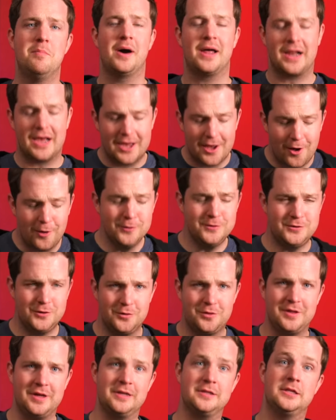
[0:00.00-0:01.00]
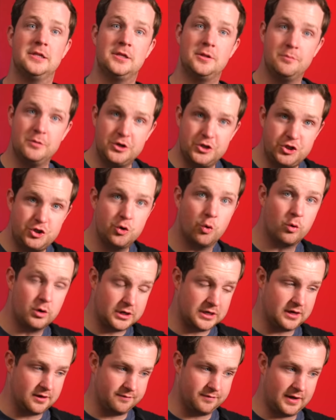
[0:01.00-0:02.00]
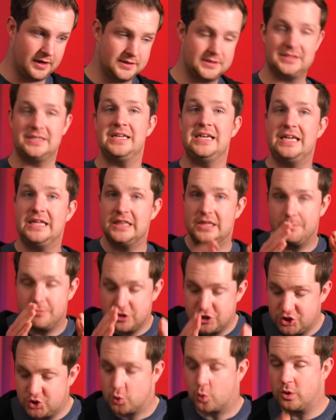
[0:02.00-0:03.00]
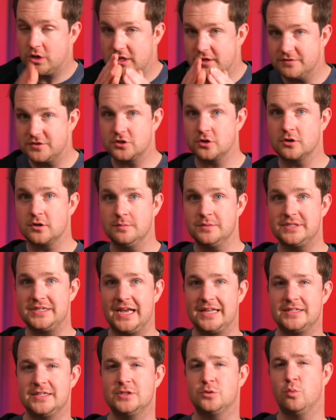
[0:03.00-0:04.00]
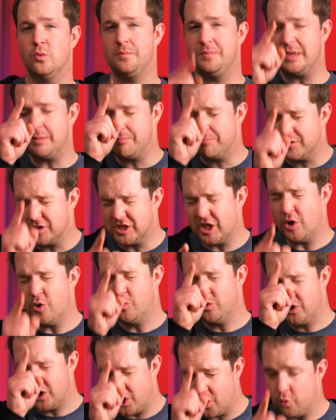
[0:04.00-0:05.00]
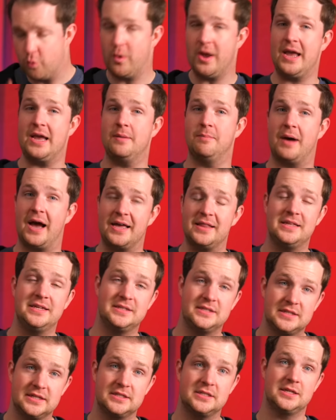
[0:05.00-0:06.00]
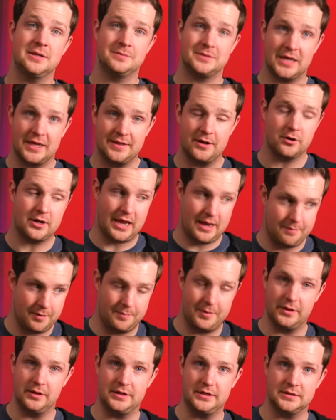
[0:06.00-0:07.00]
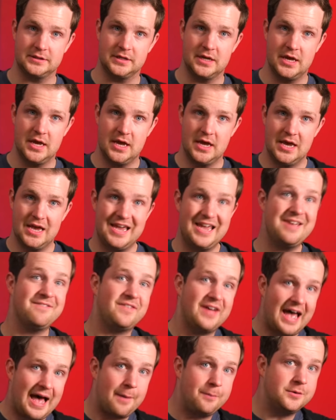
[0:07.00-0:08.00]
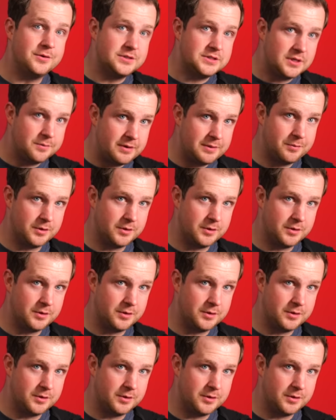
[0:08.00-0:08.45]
but I also think that the majority of us, in the majority of circumstances, will be blown away by these systems and their capabilities. If Apple's to be